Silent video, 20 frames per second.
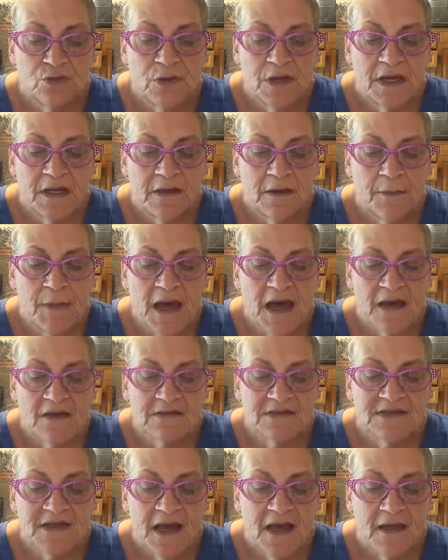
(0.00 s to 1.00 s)
Rick about
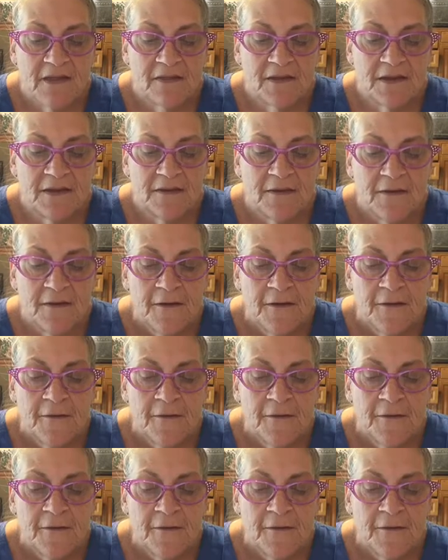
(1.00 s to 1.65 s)
Sally